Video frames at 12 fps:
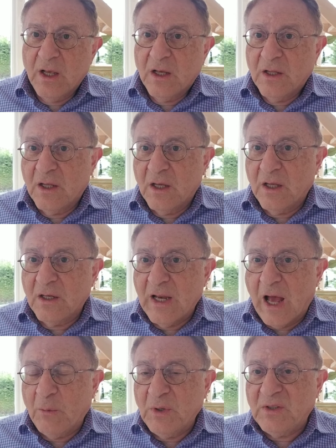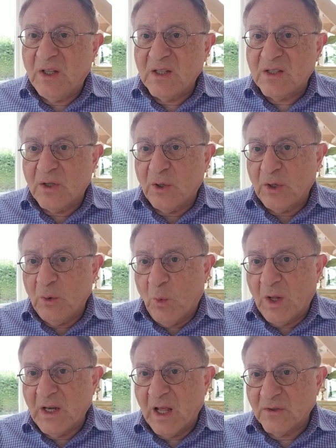Now it is
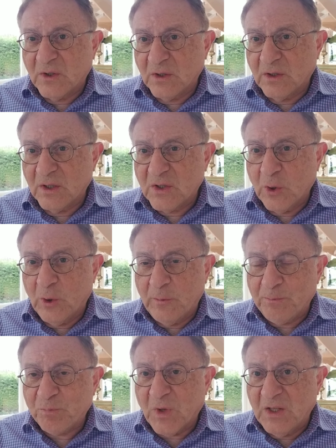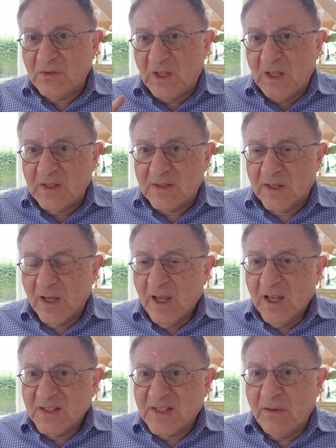3,100. So it is
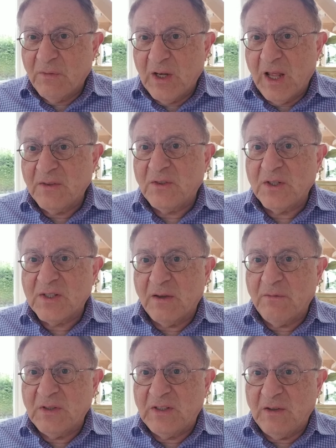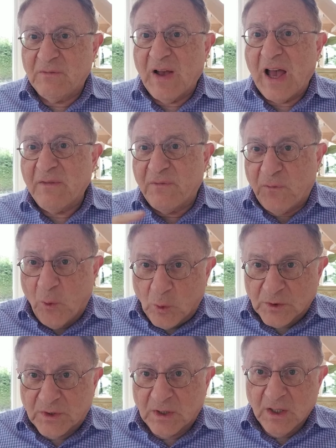775
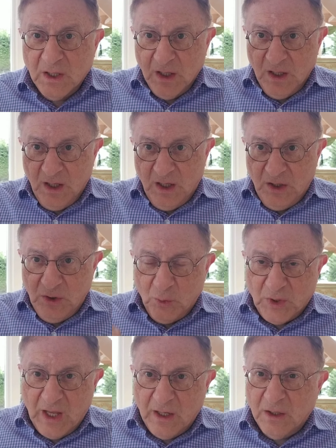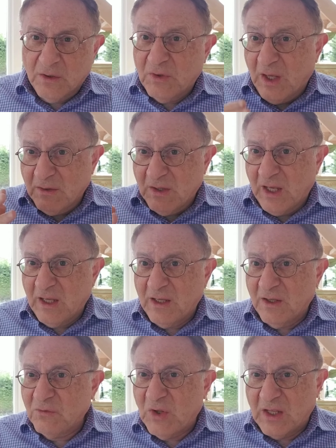fold. You can
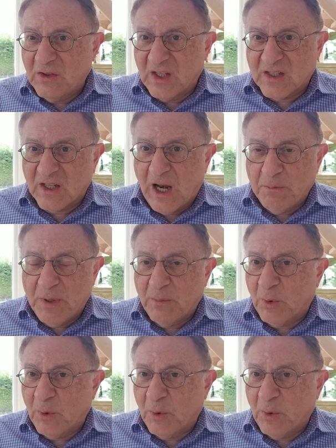they describe people